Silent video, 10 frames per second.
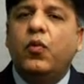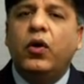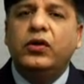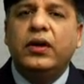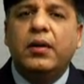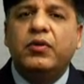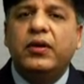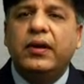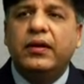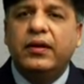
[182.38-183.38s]
you want to come
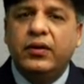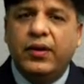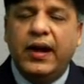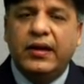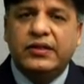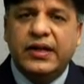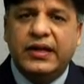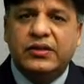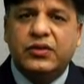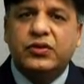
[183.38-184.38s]
to the United
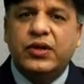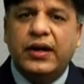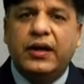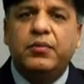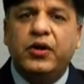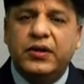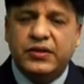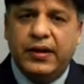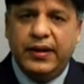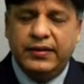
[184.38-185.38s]
States to study
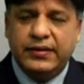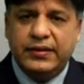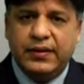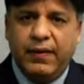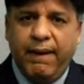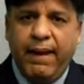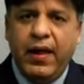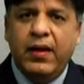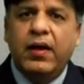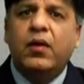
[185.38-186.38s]
computer science.
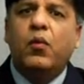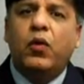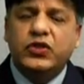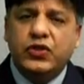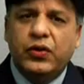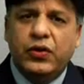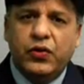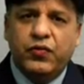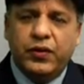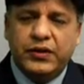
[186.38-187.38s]
What should you
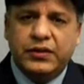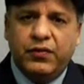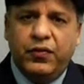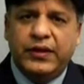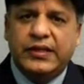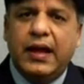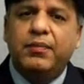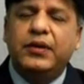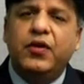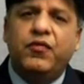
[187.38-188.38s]
do first? For
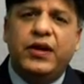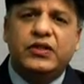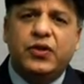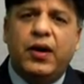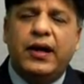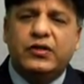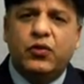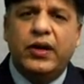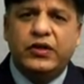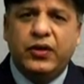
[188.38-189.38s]
example, you finished your high
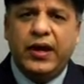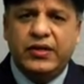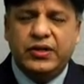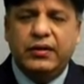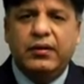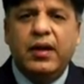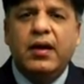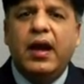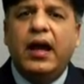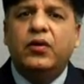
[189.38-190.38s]
school education
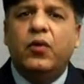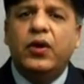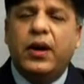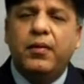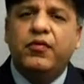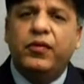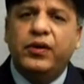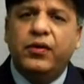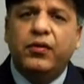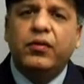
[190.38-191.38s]
and you want to come in
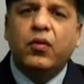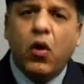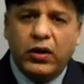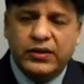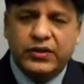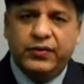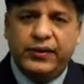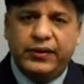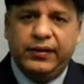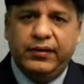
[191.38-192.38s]
for your college
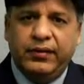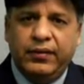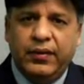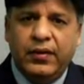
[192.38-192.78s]
over here.